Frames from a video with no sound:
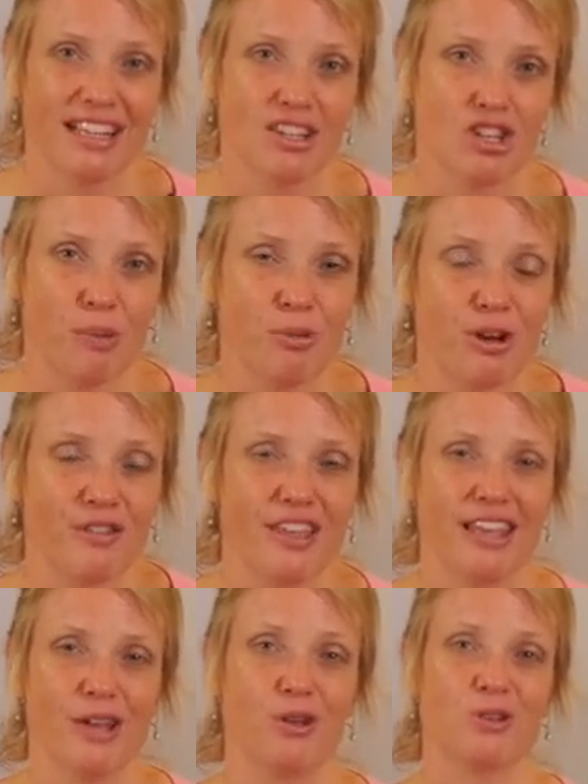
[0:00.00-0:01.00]
At Shepherd of
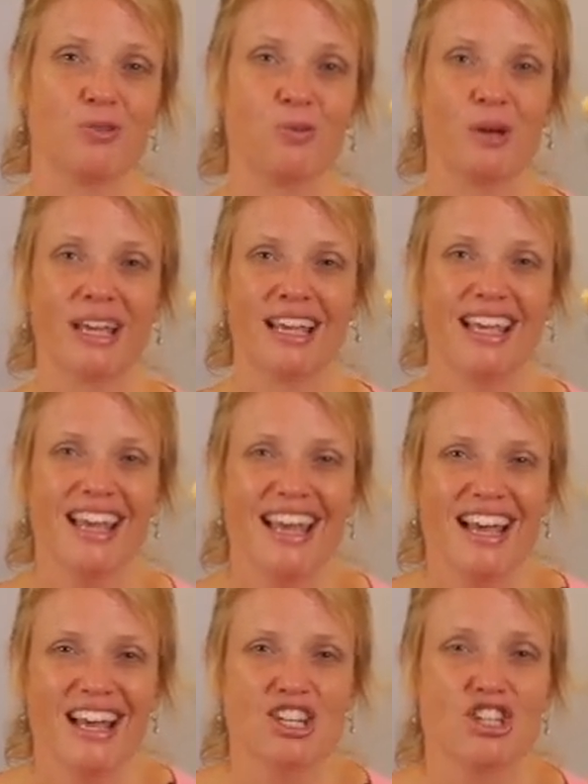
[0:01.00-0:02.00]
the Hills, we
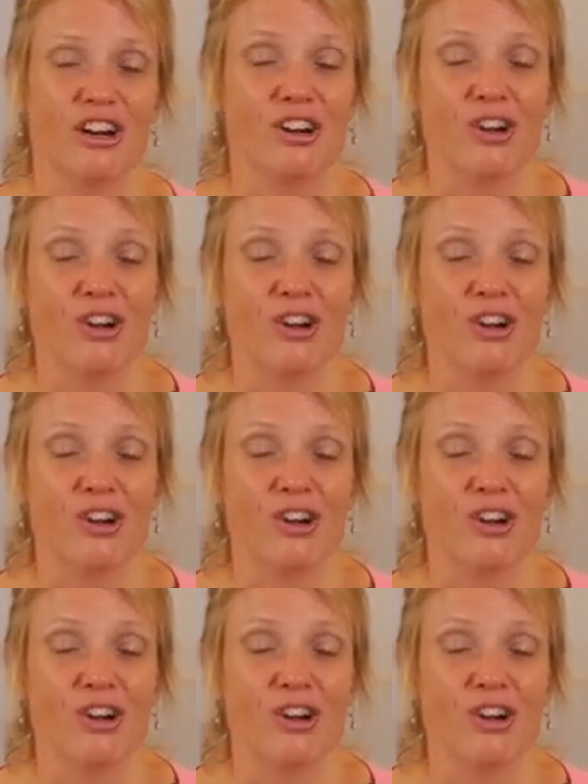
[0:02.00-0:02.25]
share